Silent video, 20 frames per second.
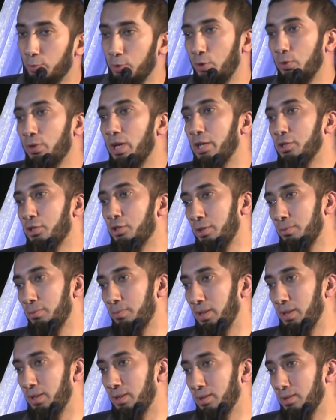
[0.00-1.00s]
That's what you guys
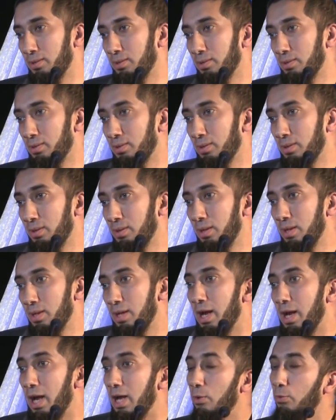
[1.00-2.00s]
should be.
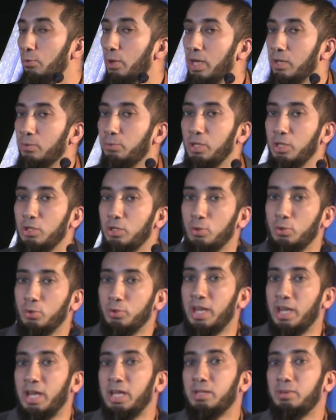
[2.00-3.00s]
And when we
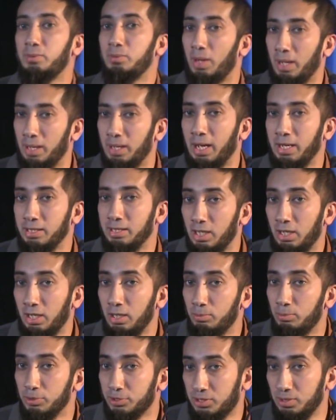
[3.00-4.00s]
do that, I
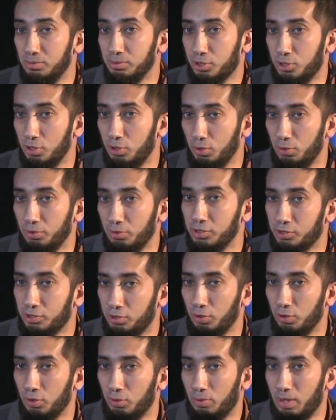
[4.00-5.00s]
tell Muslims to do
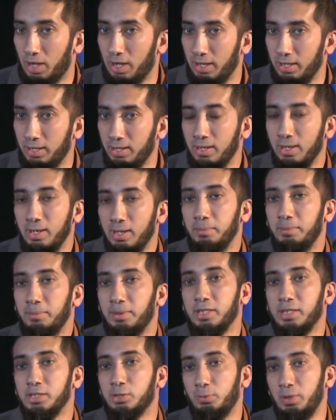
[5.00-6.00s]
this. You know why?
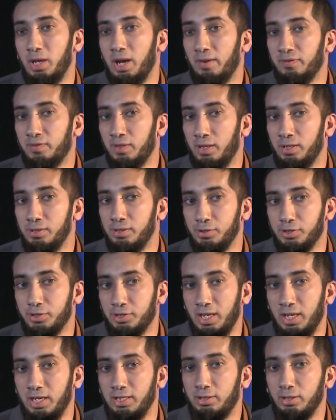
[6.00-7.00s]
Because we have to
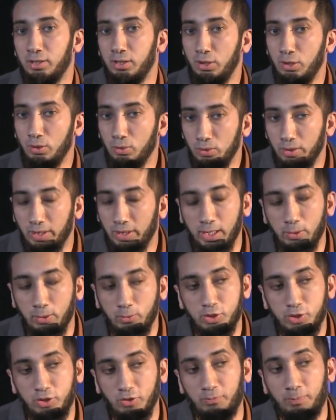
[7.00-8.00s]
understand the new
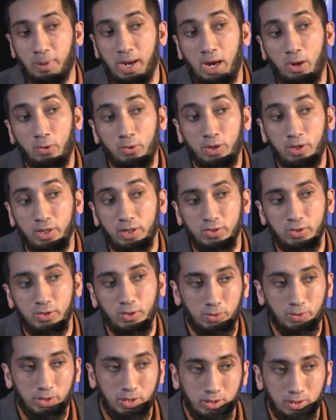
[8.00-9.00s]
language of power
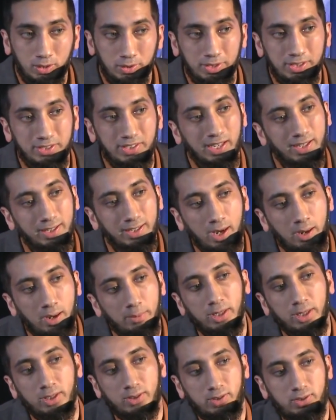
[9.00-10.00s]
in the world is
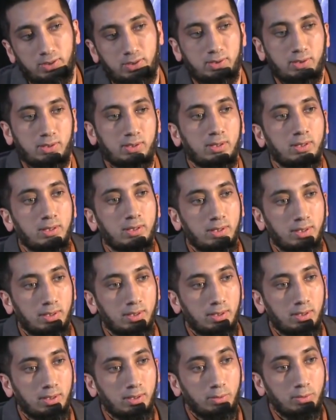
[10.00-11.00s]
economics.
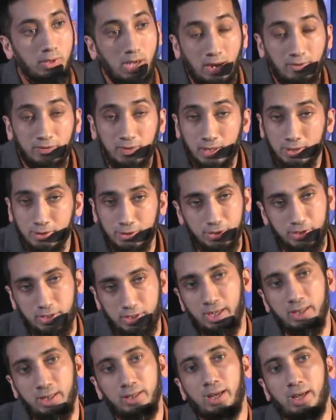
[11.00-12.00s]
We have to
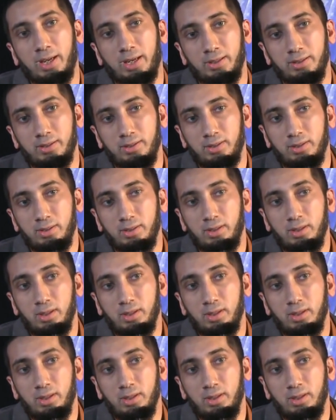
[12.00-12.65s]
understand that.